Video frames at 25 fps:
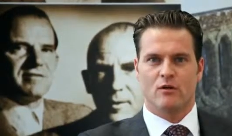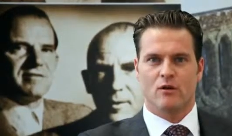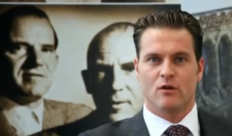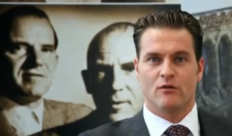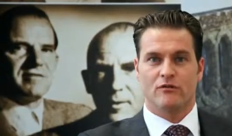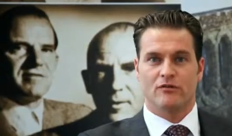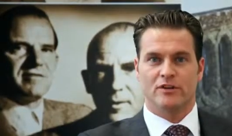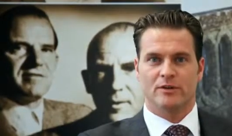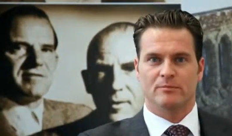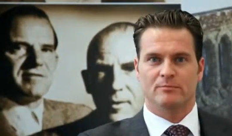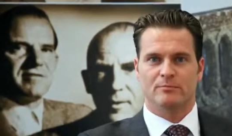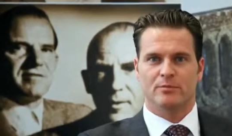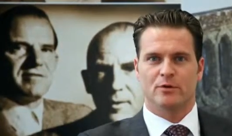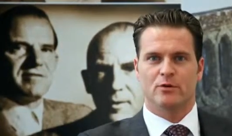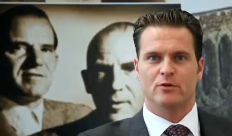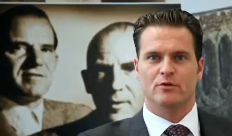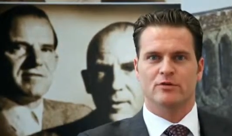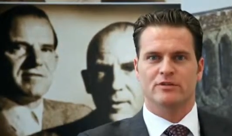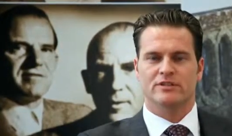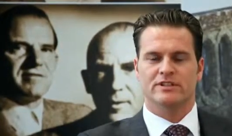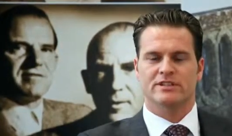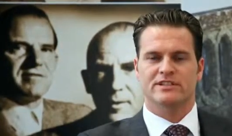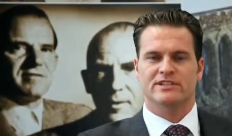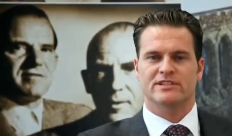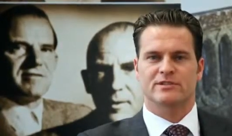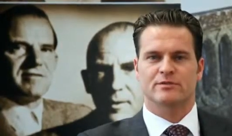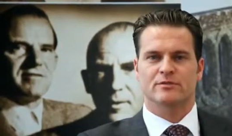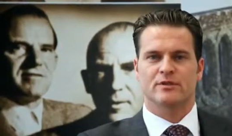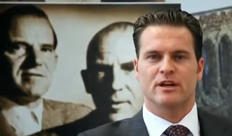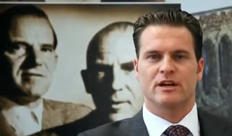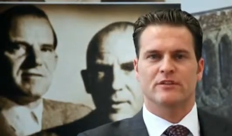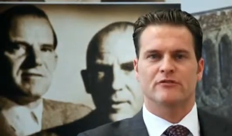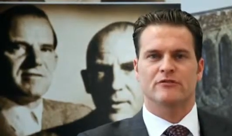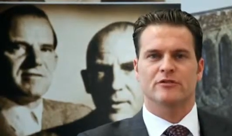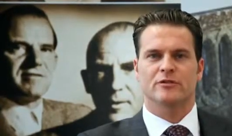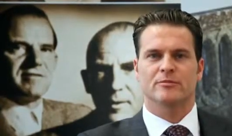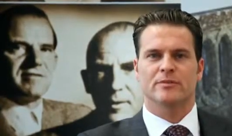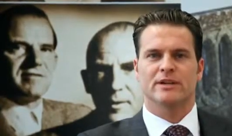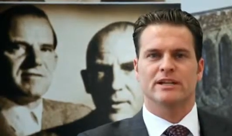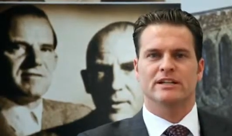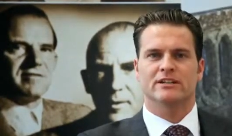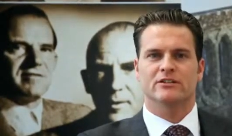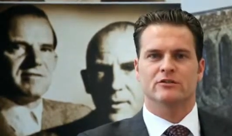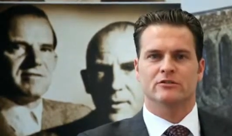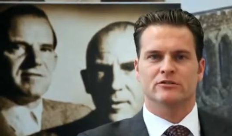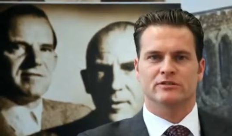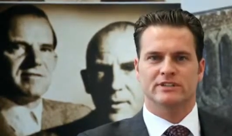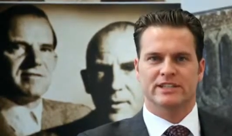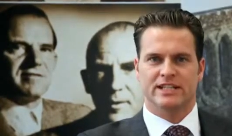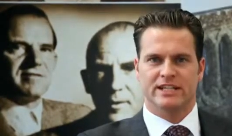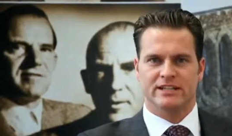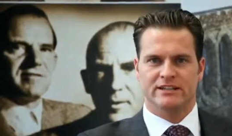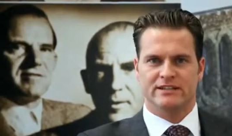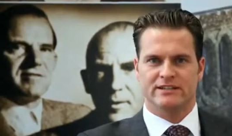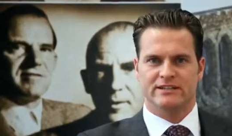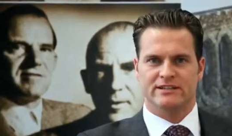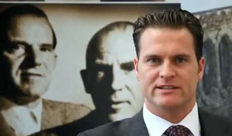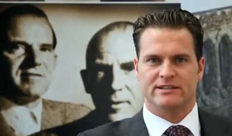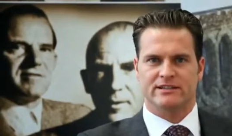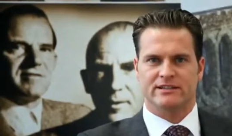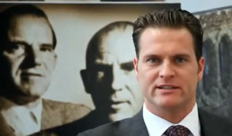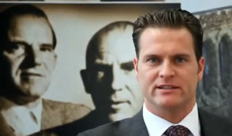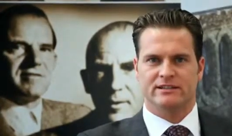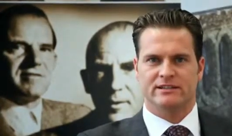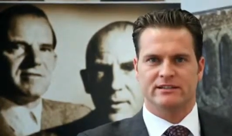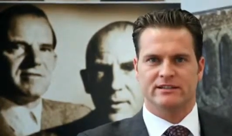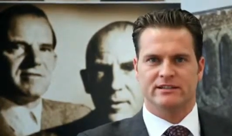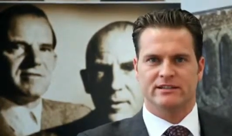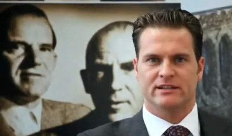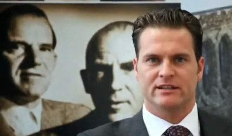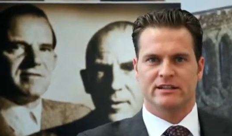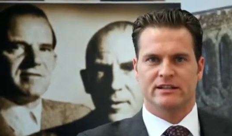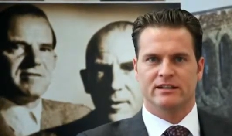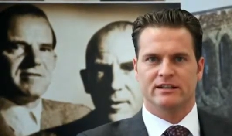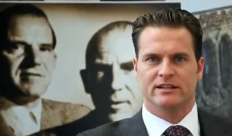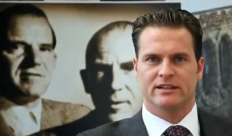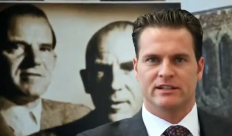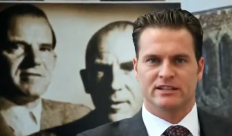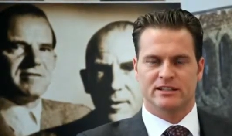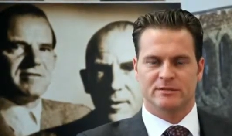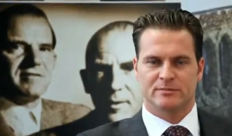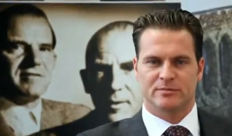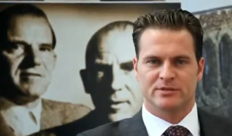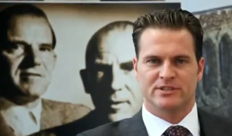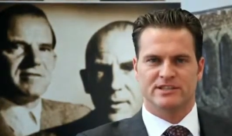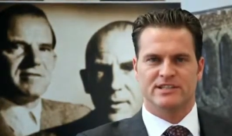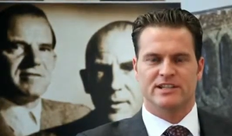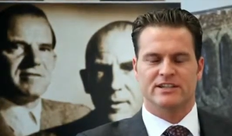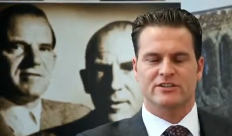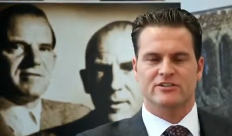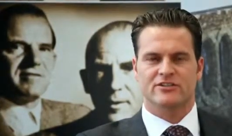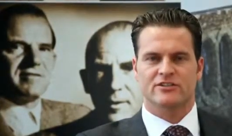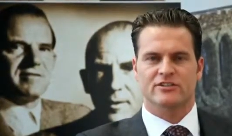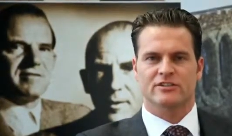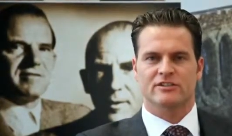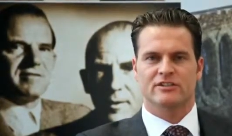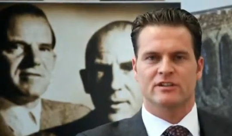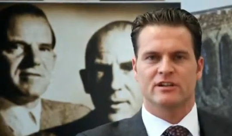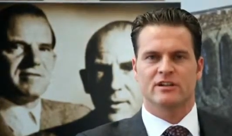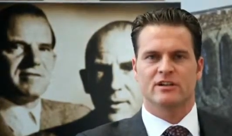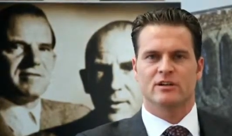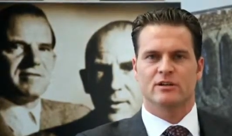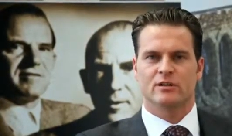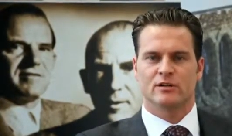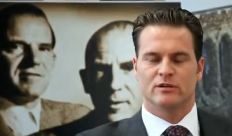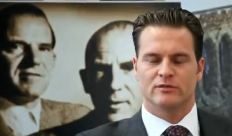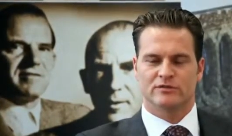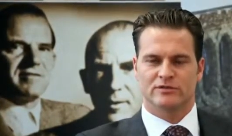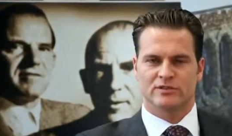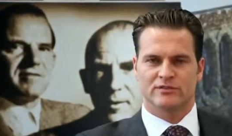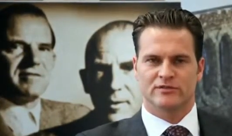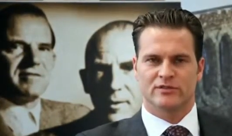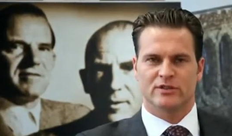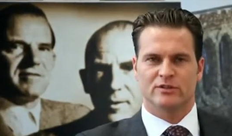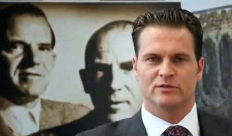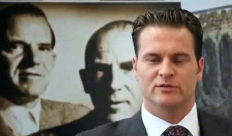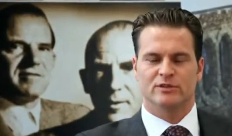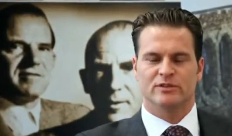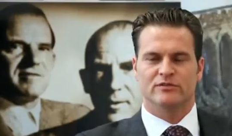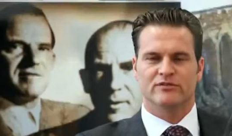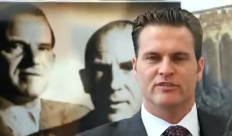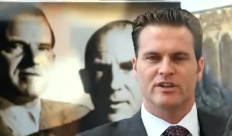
Speaker 1: of importance to have remained continuously in the possession of the founding